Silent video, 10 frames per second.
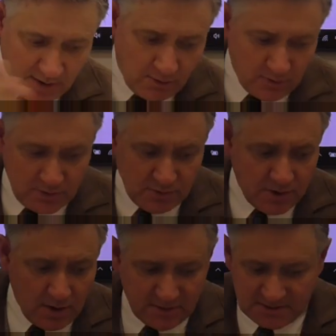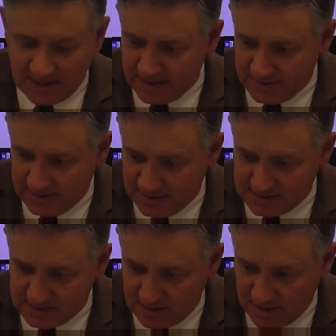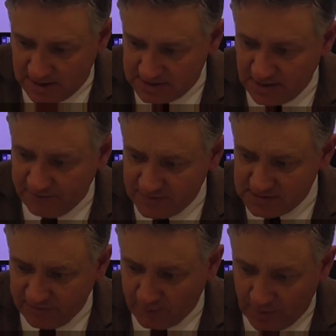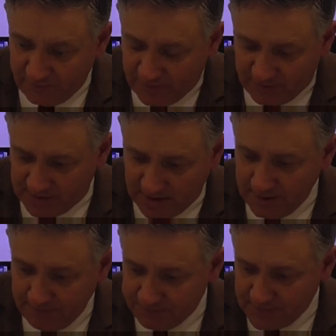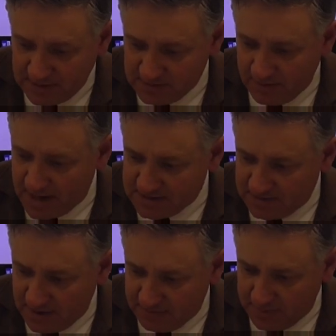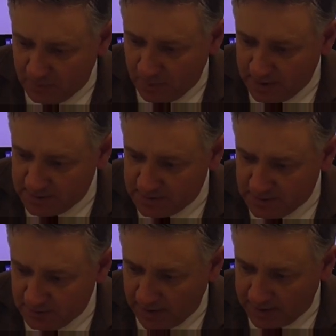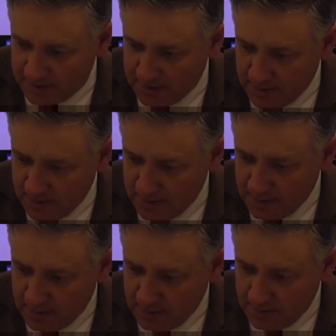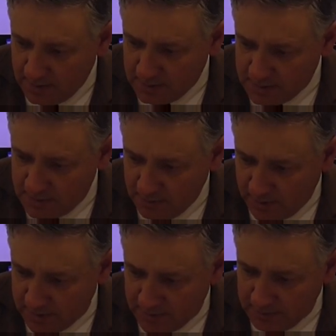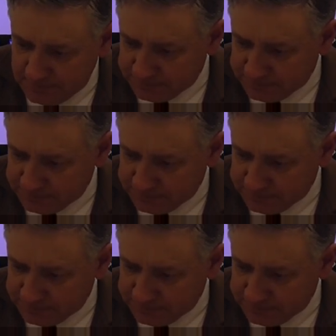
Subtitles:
and all you know is that it's a difference of 150, so actually that would be 1 to like 200,